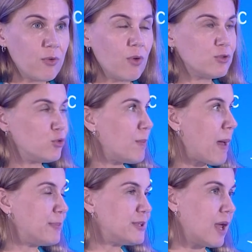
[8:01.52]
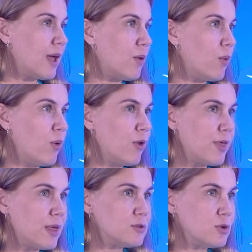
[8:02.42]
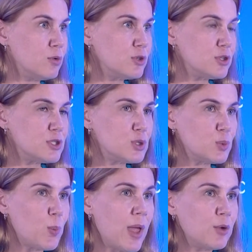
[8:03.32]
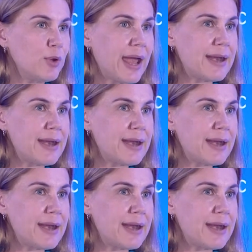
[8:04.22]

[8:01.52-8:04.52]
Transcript: course, we mapped all the solutions where we can